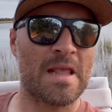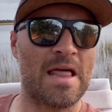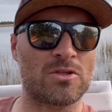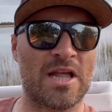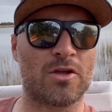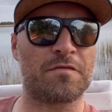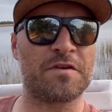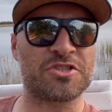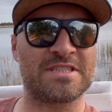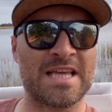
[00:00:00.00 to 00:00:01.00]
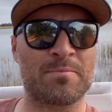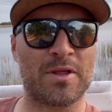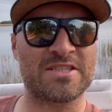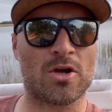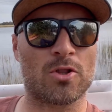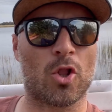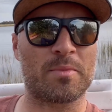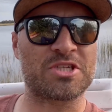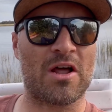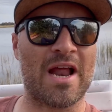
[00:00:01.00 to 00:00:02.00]
and a lot of good fishing taking place on the Long
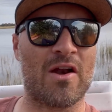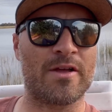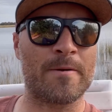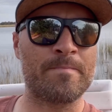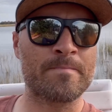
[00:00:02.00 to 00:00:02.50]
Beach Island area.